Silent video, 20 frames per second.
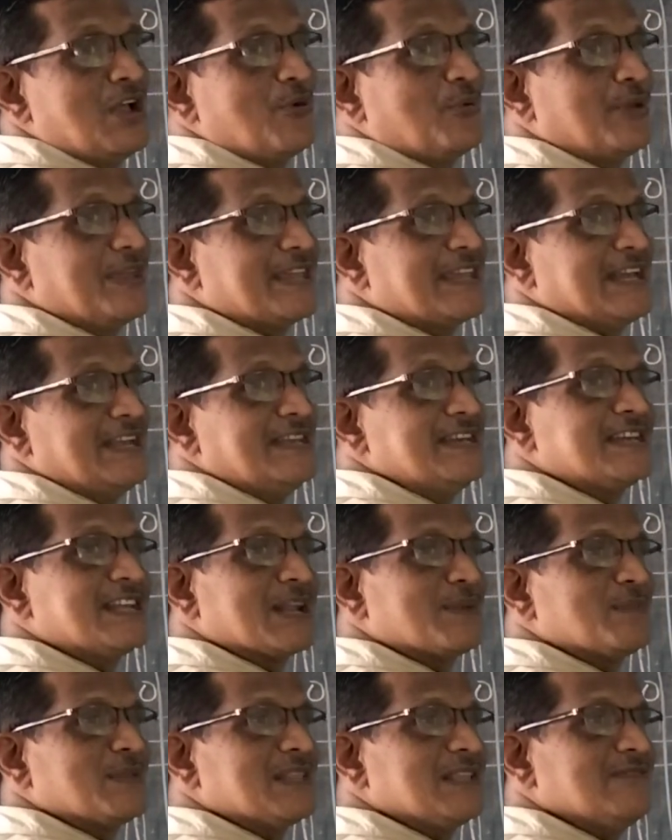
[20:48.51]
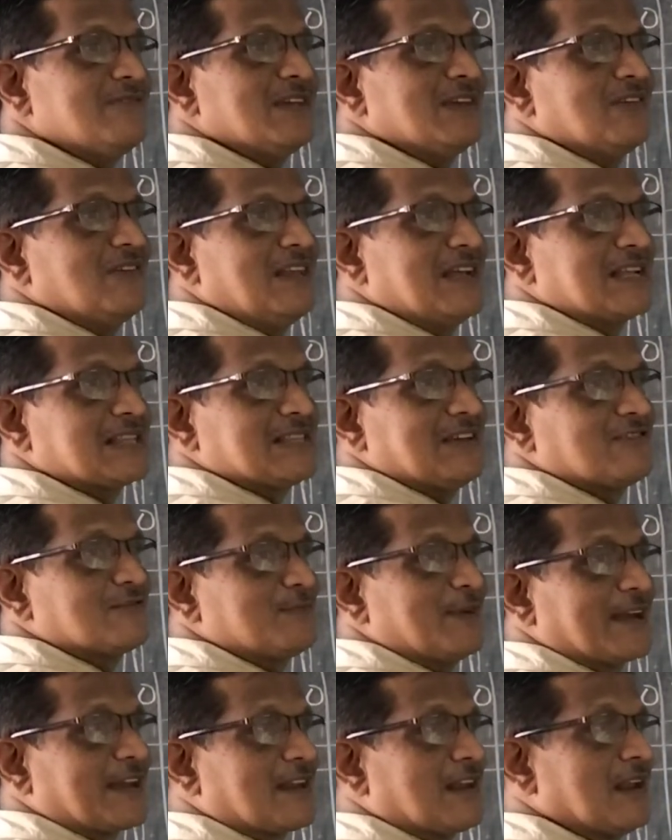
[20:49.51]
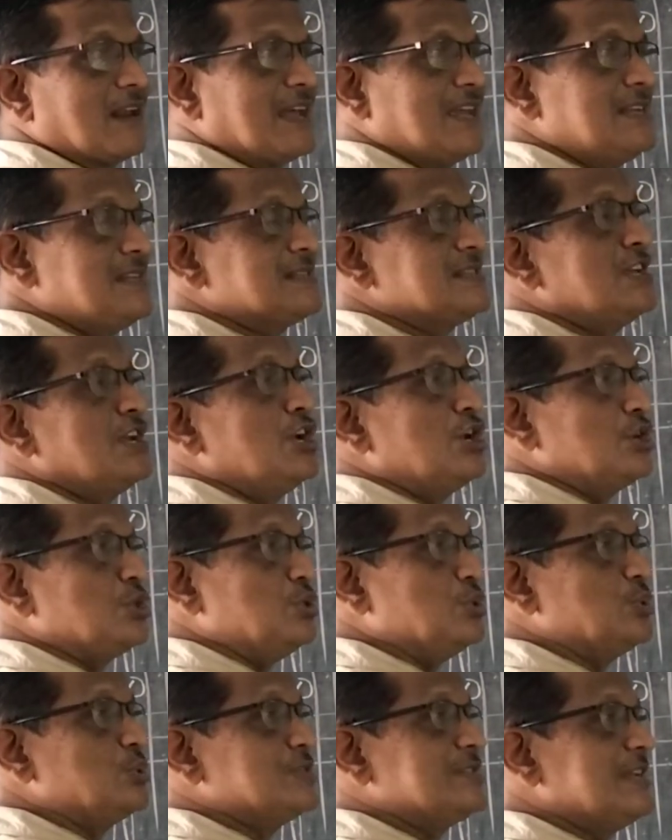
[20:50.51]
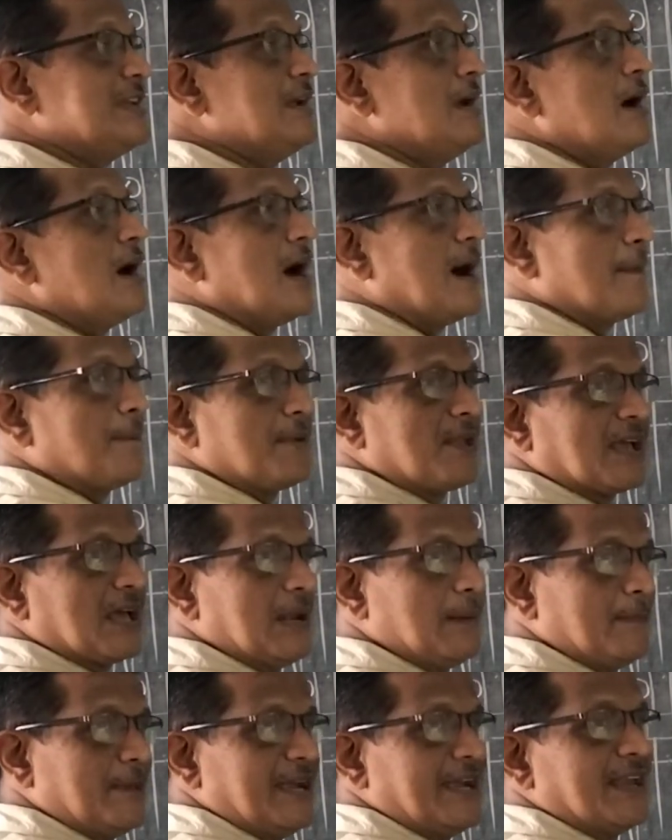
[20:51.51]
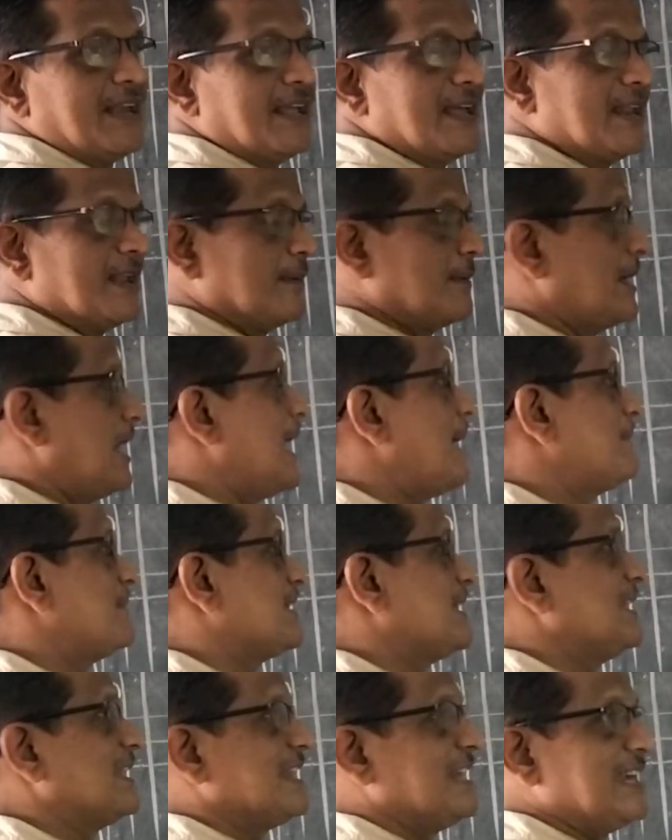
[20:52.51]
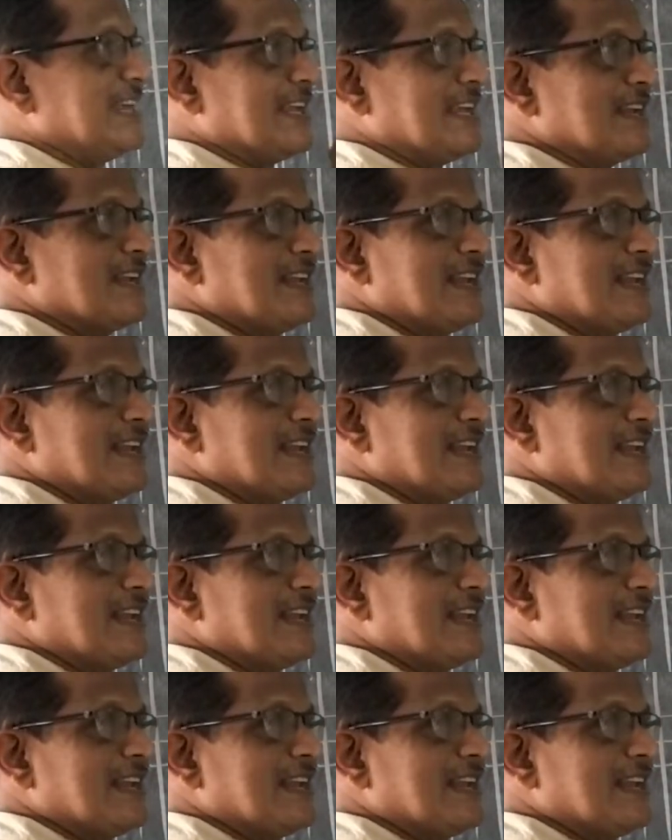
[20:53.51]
we can determine the wavelength of spectral lines using optical grating.